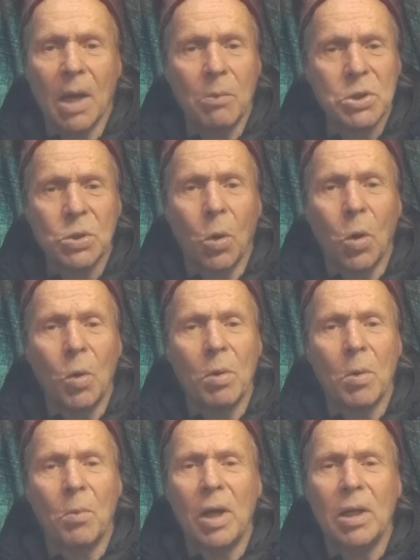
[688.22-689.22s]
I was
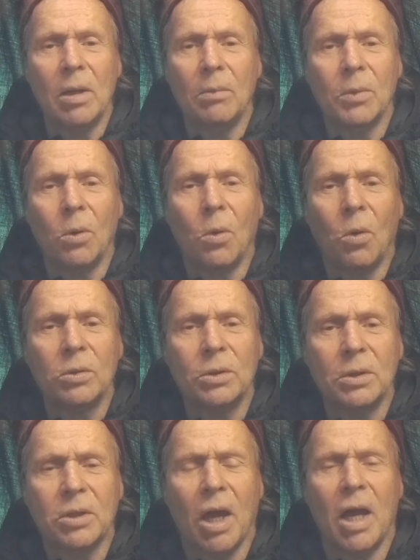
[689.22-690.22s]
overwhelmed all
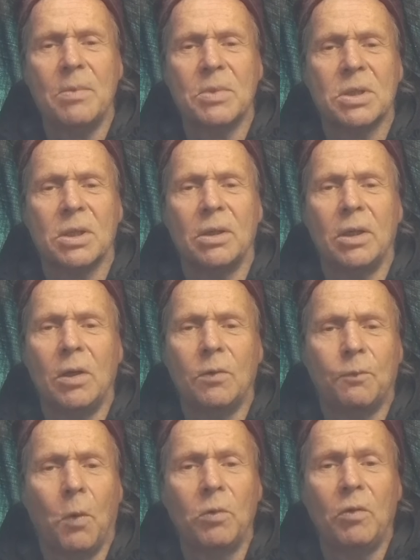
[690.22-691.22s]
the times, and
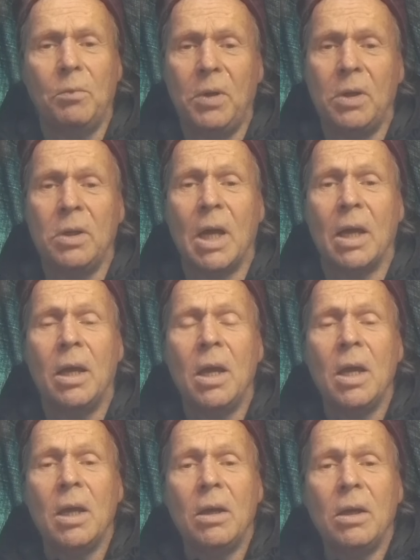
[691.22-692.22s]
it followed me
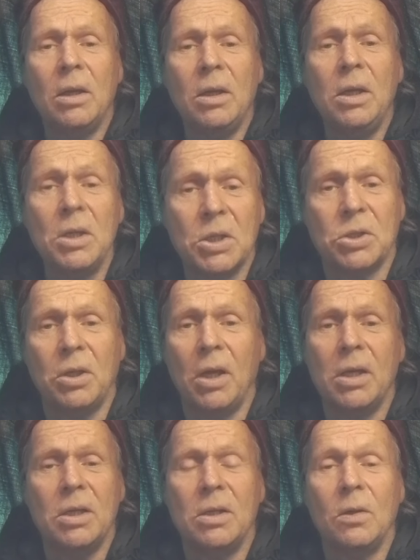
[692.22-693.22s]
each
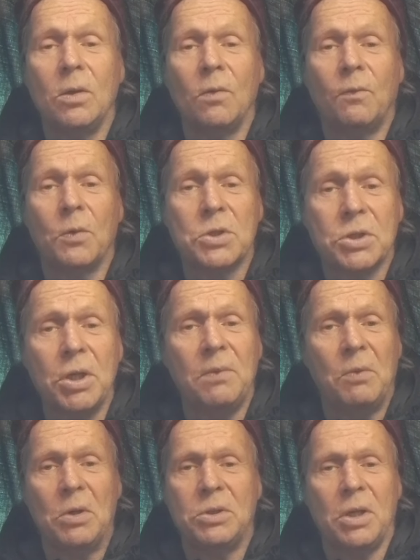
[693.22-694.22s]
day for
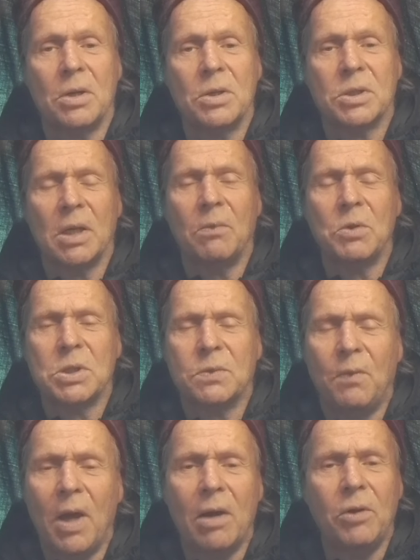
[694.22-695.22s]
several years. I
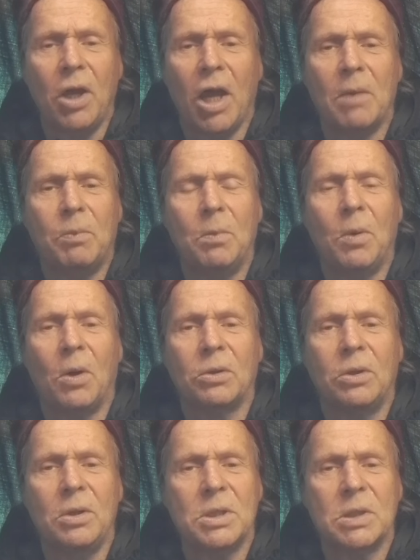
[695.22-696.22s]
was very happy
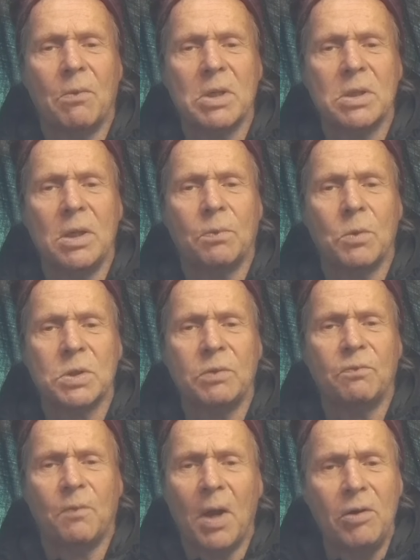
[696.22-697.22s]
about this. It
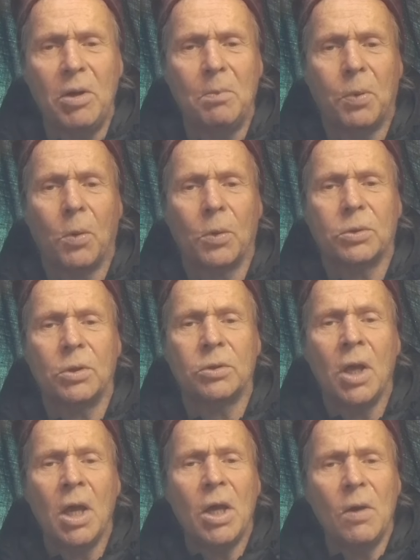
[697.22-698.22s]
was very
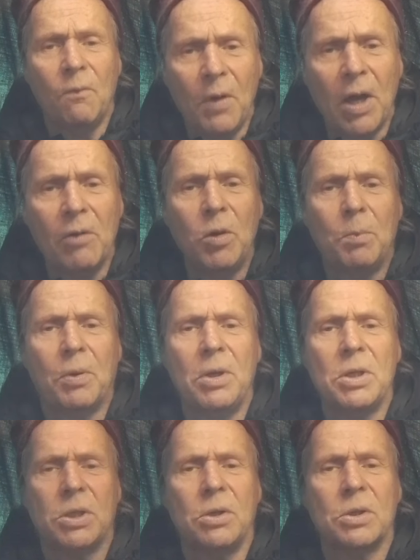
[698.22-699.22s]
important, a very
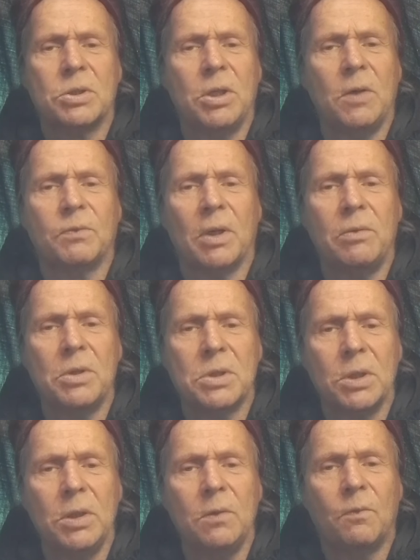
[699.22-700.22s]
precious gift I
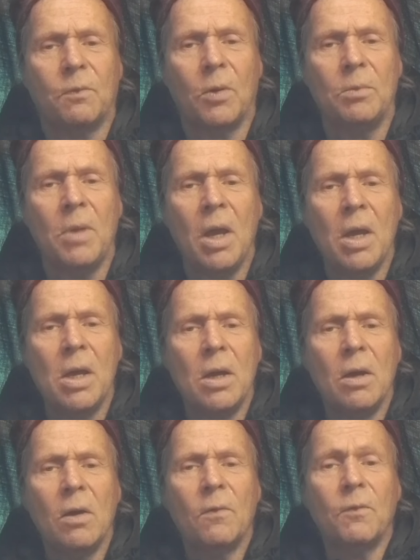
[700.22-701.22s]
received from
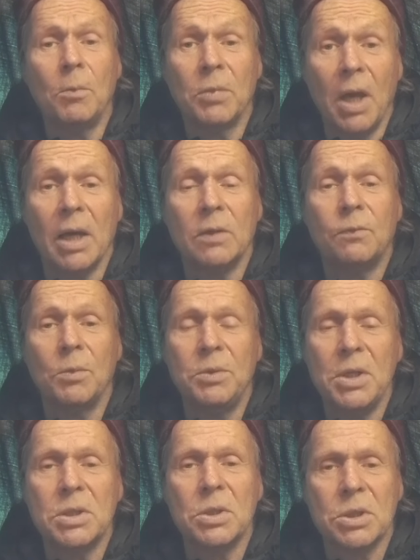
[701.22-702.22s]
God, from
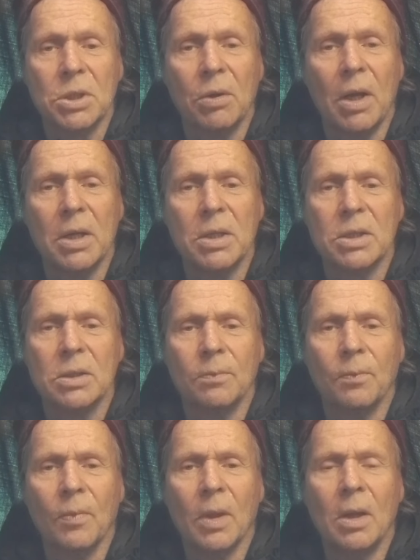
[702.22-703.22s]
Jesus Christ.